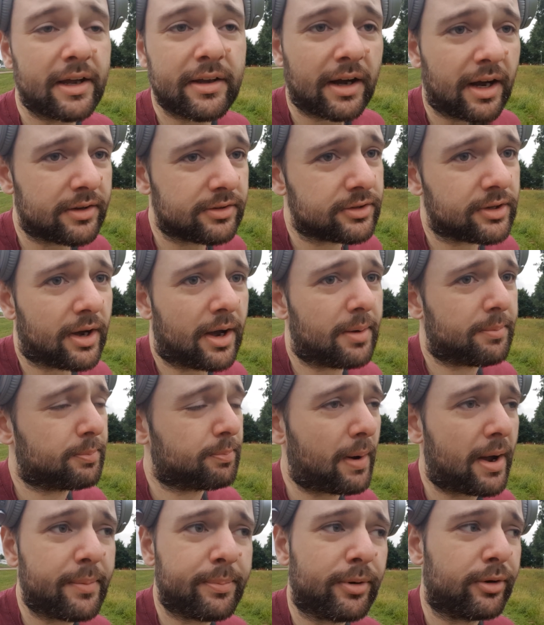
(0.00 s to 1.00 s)

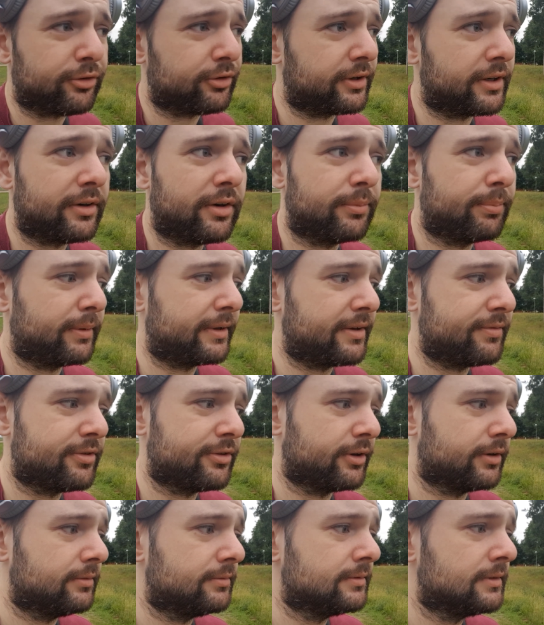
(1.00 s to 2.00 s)
I personally don't believe
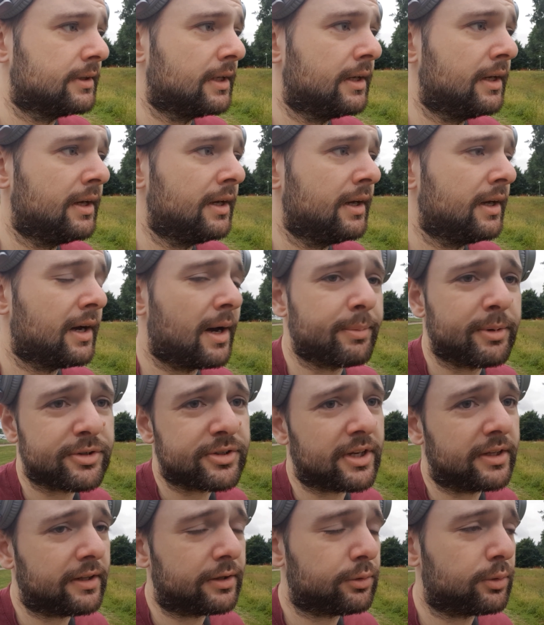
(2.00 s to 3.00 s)
so. I'm not
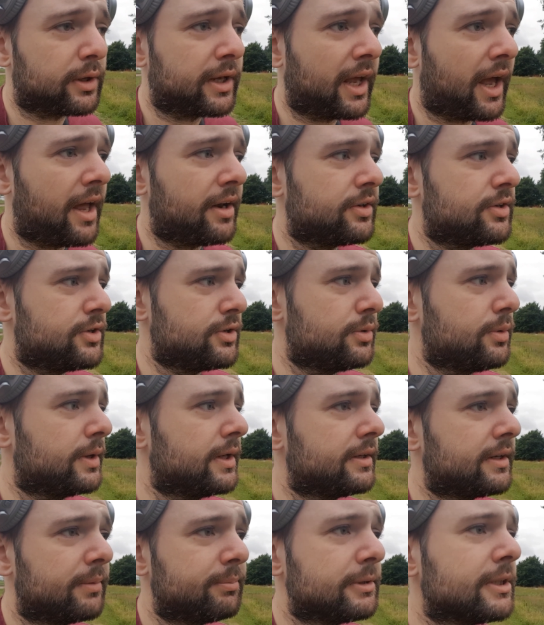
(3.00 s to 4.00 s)
saying that you can't do
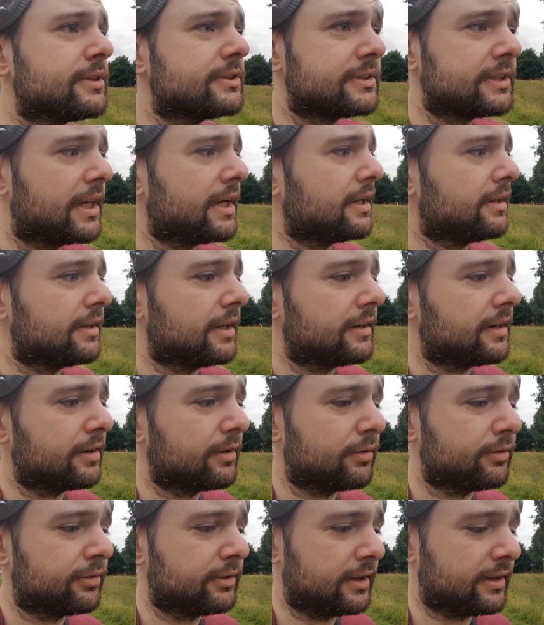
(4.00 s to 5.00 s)
it, I'm just saying that I
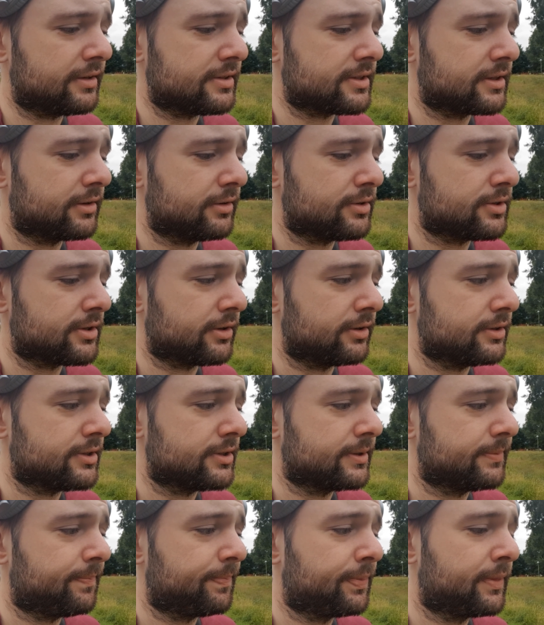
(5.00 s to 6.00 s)
don't think it's a good
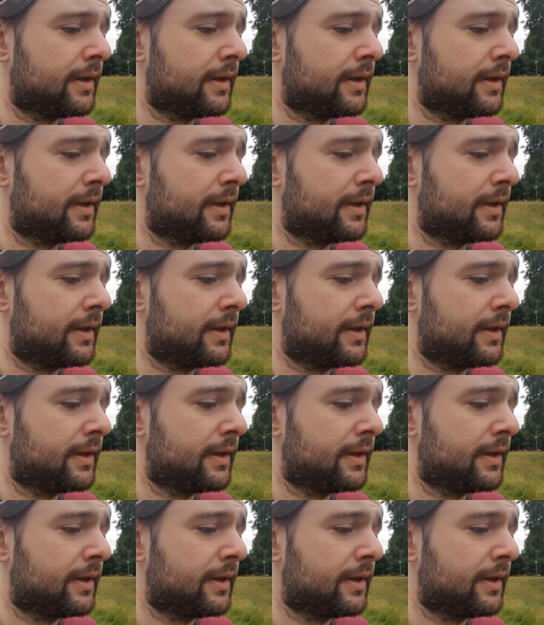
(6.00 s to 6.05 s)
choice.